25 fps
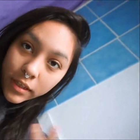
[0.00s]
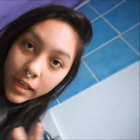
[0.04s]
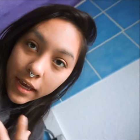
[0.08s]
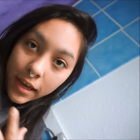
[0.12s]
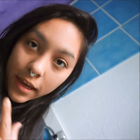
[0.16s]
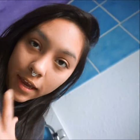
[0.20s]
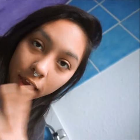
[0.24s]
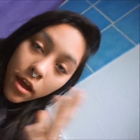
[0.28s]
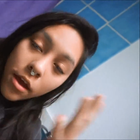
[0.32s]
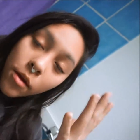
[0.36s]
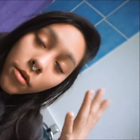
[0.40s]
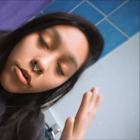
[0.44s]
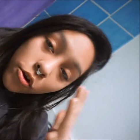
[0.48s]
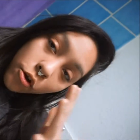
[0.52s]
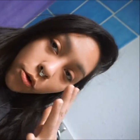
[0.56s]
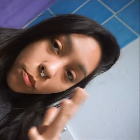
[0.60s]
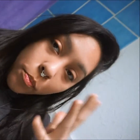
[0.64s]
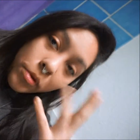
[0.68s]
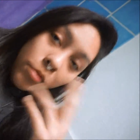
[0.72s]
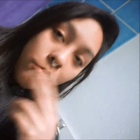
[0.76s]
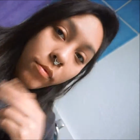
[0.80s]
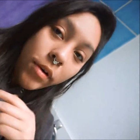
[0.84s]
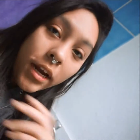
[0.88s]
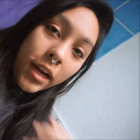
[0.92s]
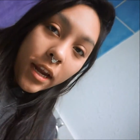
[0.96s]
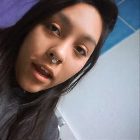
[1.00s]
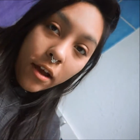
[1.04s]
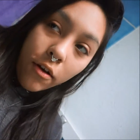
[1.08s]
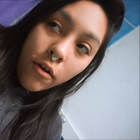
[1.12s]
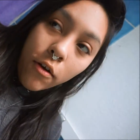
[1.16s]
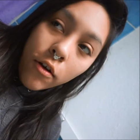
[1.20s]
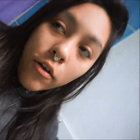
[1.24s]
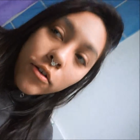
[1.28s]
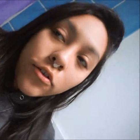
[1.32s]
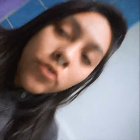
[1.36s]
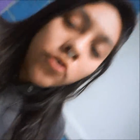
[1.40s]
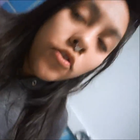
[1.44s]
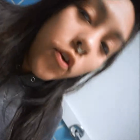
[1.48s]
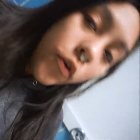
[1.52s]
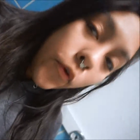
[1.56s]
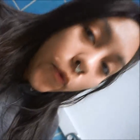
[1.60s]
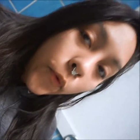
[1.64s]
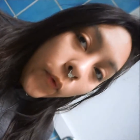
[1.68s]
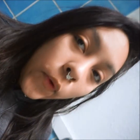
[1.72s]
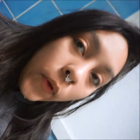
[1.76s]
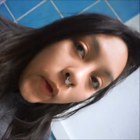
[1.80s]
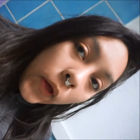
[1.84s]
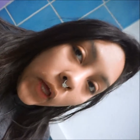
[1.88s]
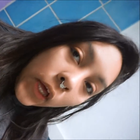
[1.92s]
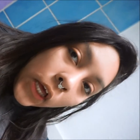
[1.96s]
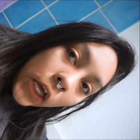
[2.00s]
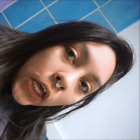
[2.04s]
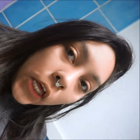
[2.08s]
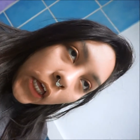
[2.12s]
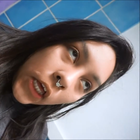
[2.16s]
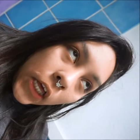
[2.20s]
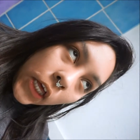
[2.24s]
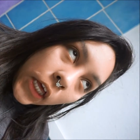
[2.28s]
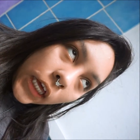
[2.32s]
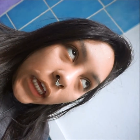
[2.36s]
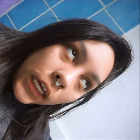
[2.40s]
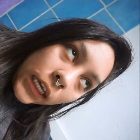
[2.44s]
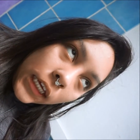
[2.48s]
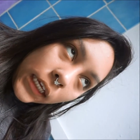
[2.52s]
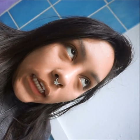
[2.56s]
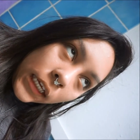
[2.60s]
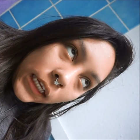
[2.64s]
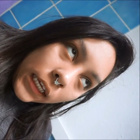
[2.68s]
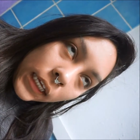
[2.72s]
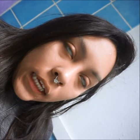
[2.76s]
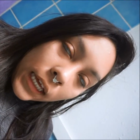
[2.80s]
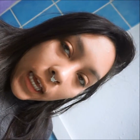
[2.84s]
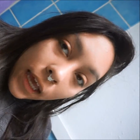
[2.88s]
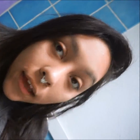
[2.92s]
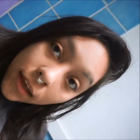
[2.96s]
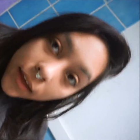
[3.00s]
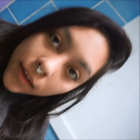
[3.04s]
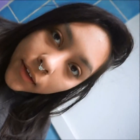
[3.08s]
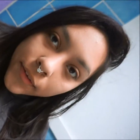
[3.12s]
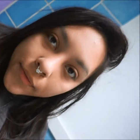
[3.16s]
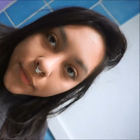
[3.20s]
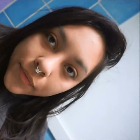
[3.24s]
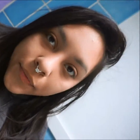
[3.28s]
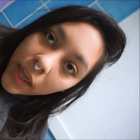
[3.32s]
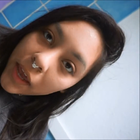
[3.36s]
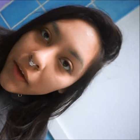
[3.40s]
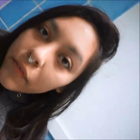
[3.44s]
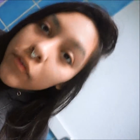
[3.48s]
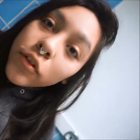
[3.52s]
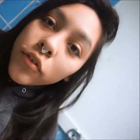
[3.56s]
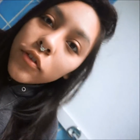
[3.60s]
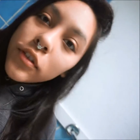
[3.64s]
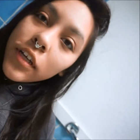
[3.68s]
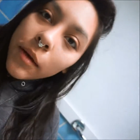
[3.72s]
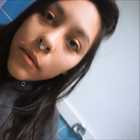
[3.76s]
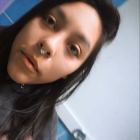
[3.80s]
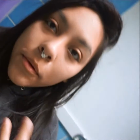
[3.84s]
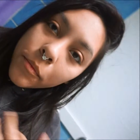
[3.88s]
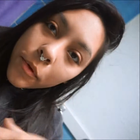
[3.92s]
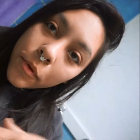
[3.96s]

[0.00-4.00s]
like, no, but right now. So, I have no time